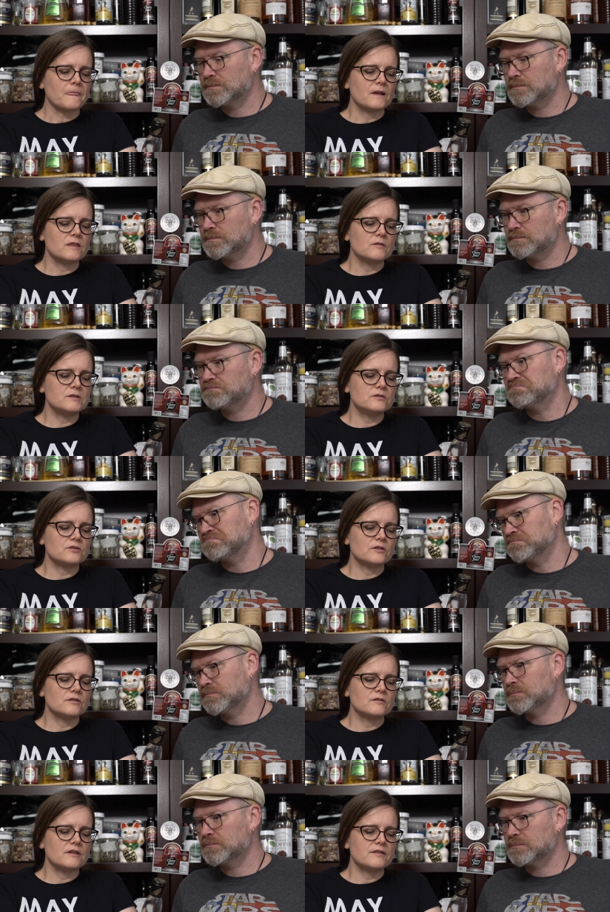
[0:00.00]
Speaker 1: In the
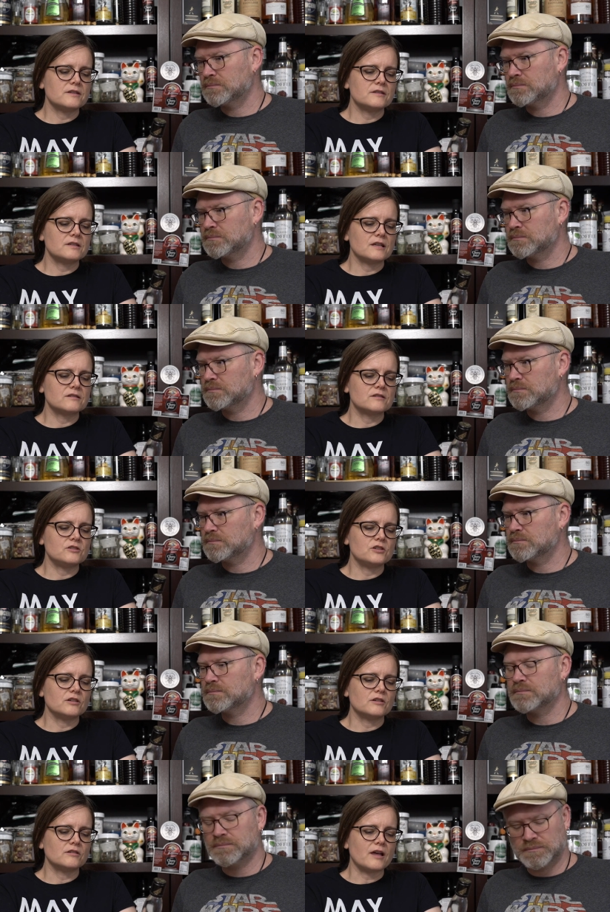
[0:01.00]
winter, nothing takes the
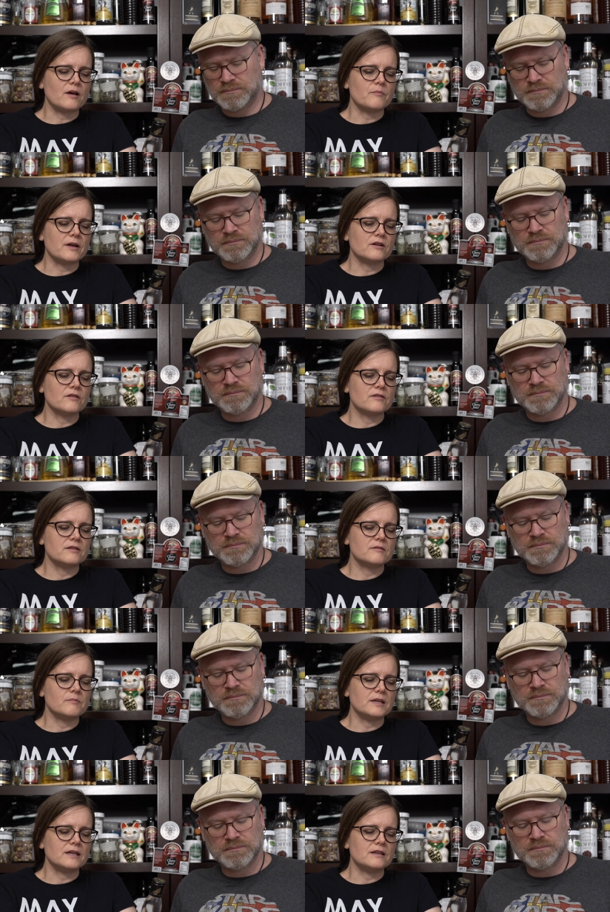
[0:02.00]
chill out better than
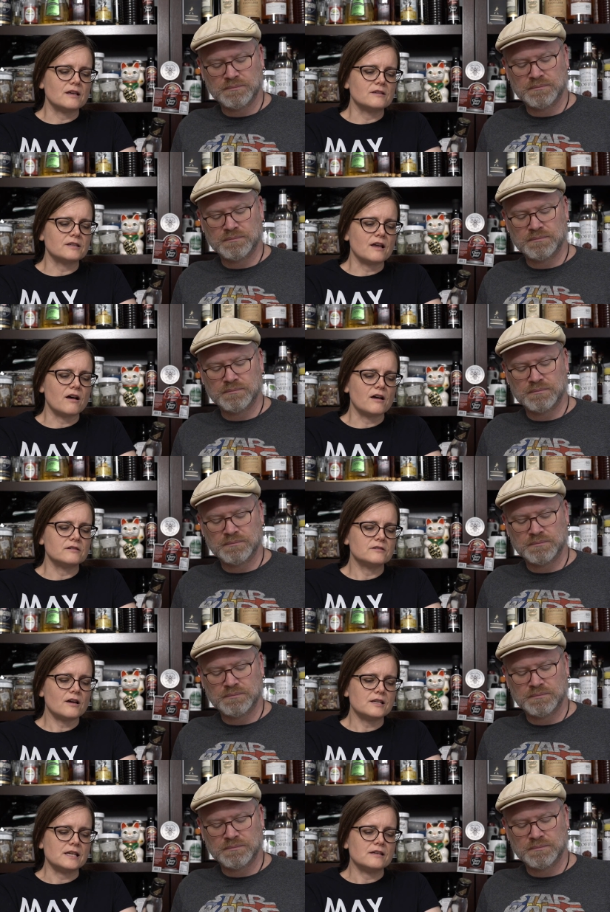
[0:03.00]
mead as a hot
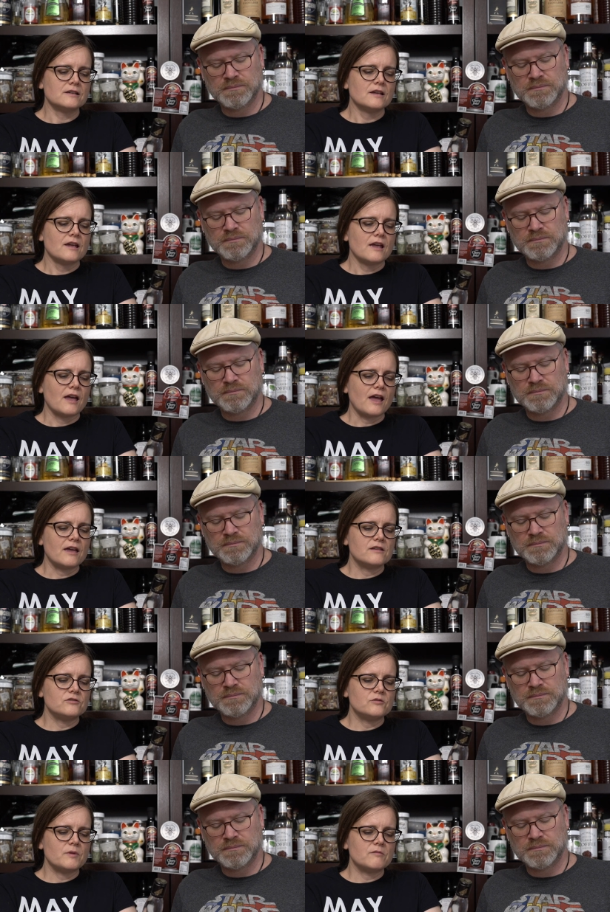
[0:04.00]
toddy,
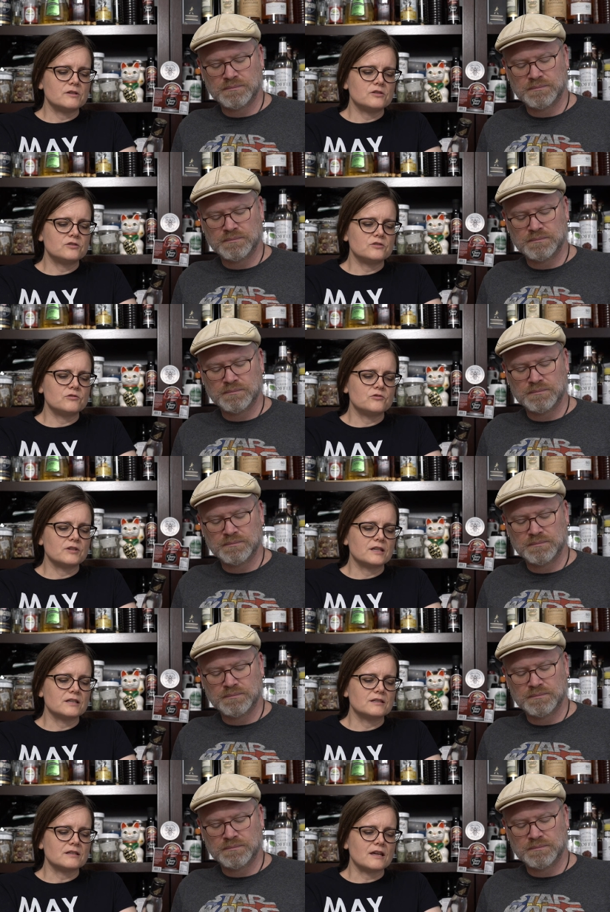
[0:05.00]
and you may wish to drink
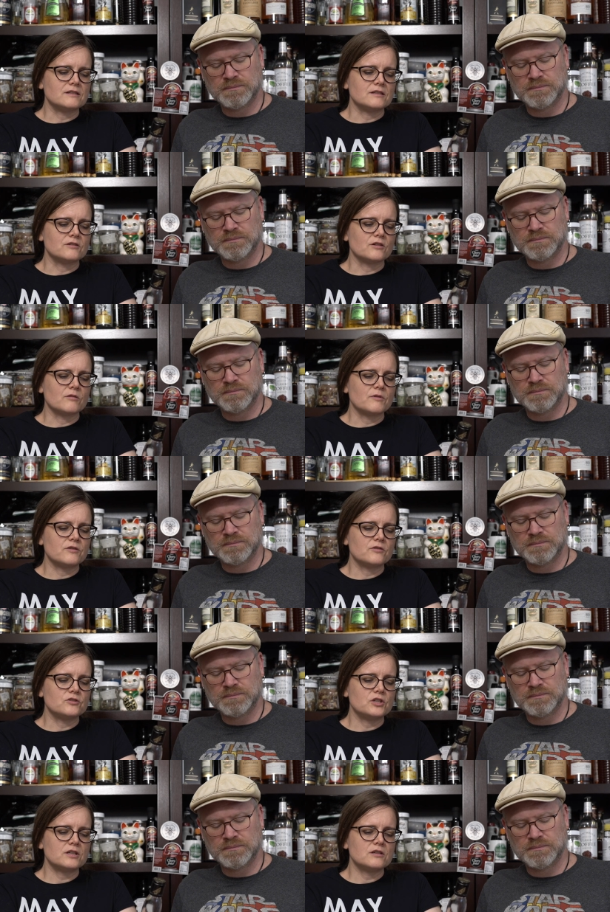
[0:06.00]
it at dinner with your
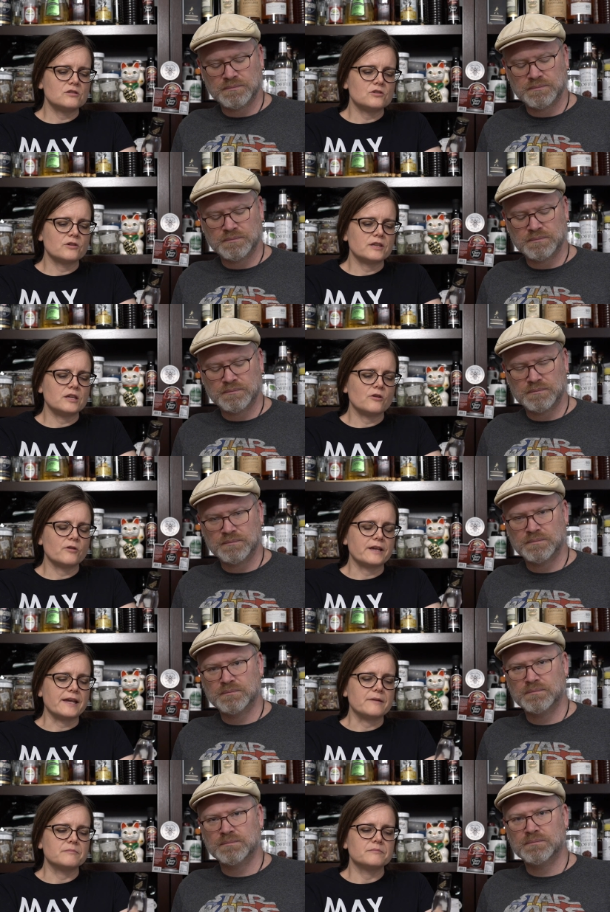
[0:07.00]
chicken, turkey, or
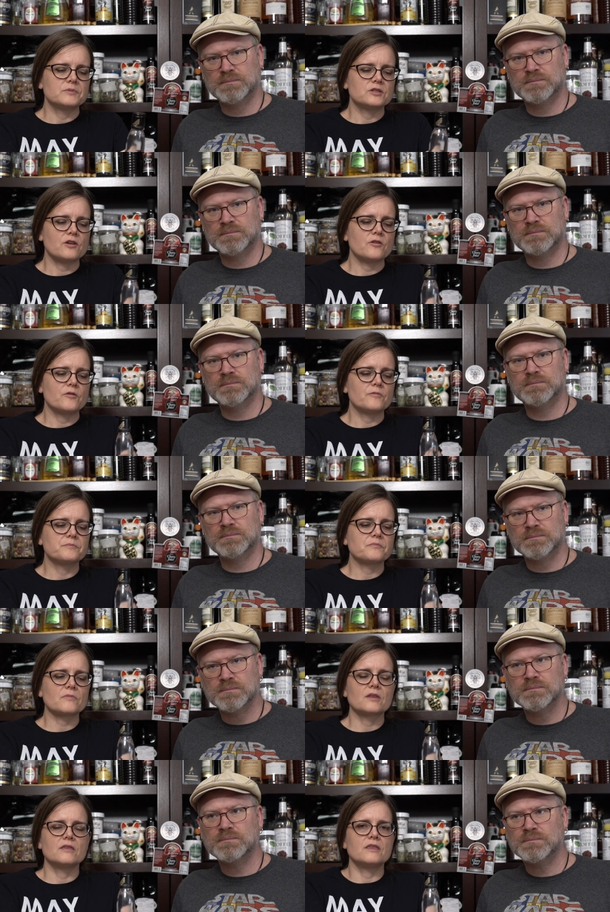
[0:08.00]
game. So
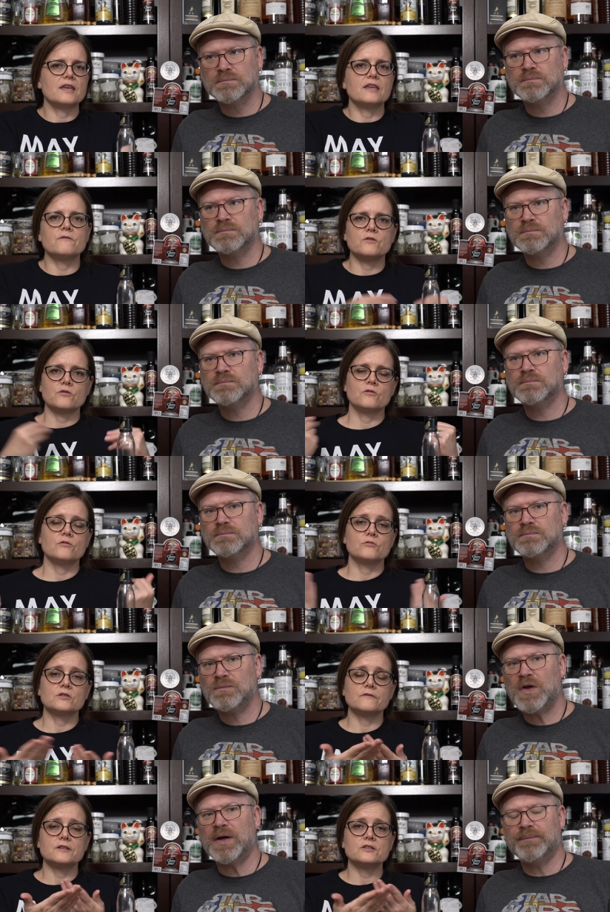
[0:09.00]
they give you
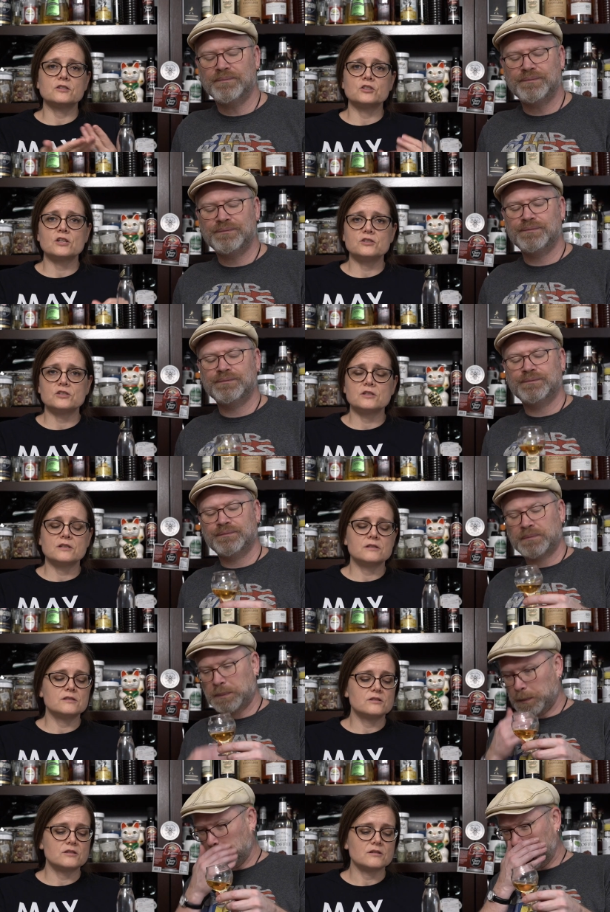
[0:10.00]
serving yeah.
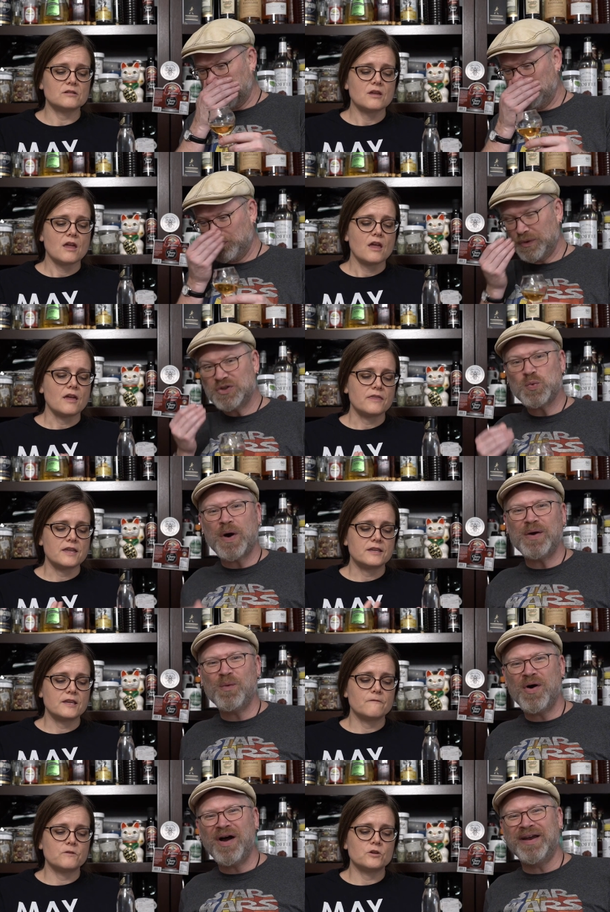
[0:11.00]
suggestions. It's they white
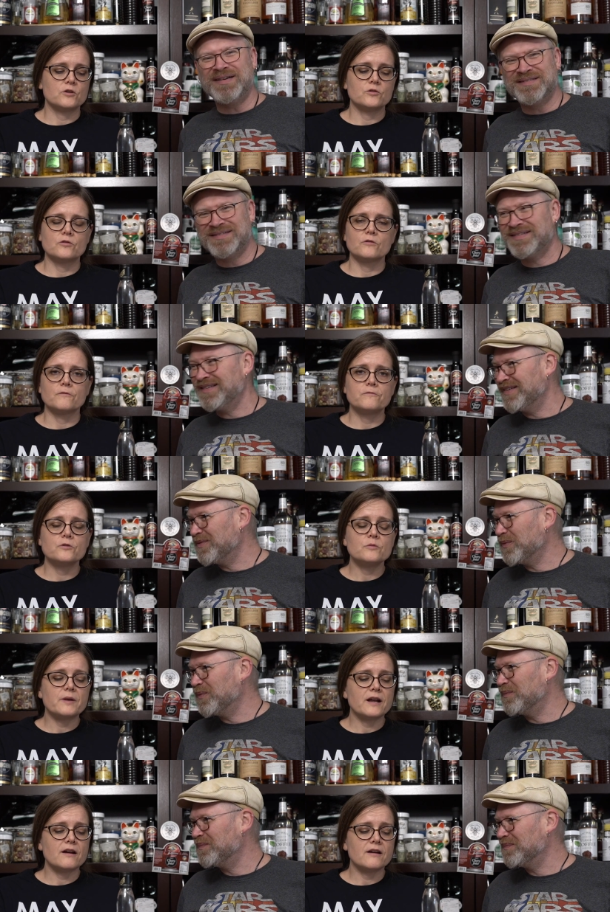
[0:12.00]
give wine. You food
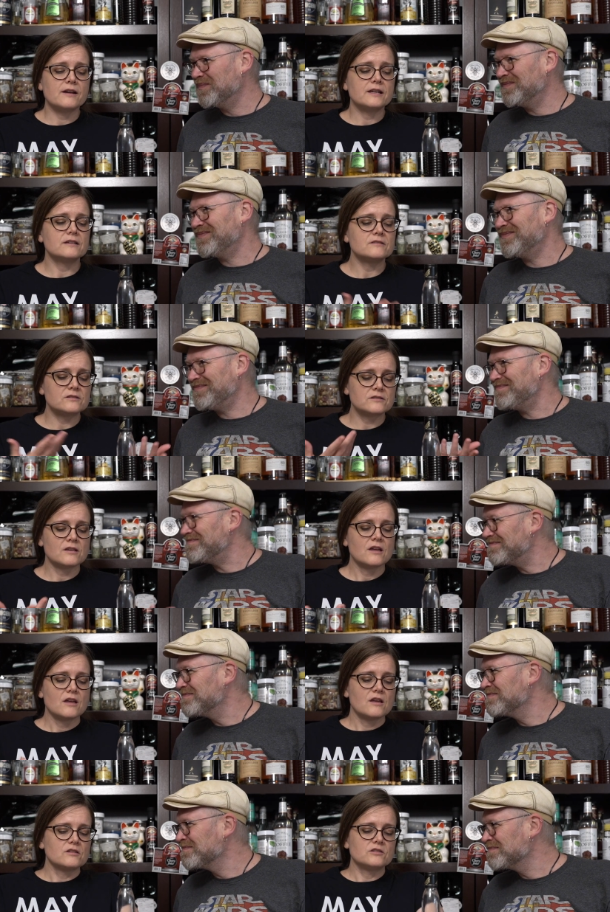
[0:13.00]
pairings.
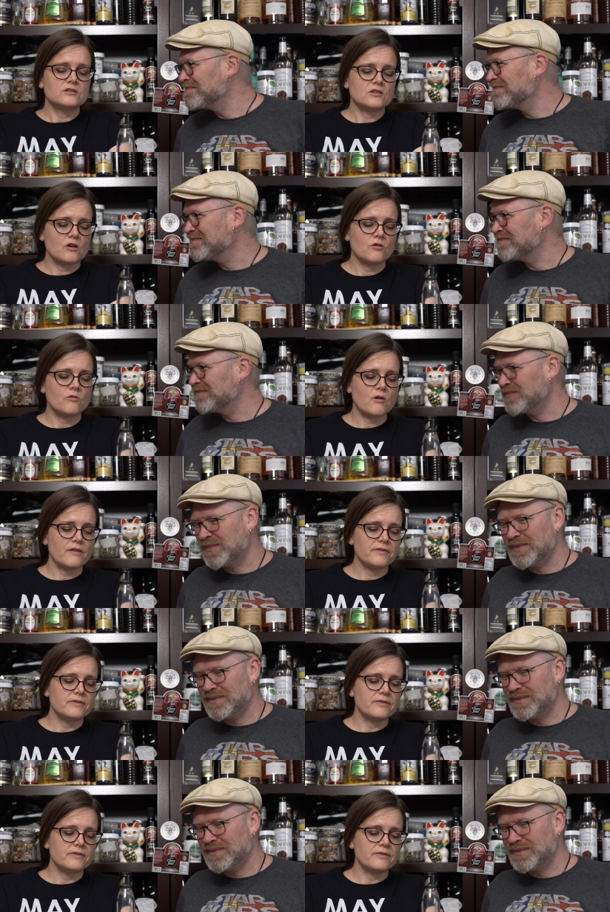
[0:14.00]
So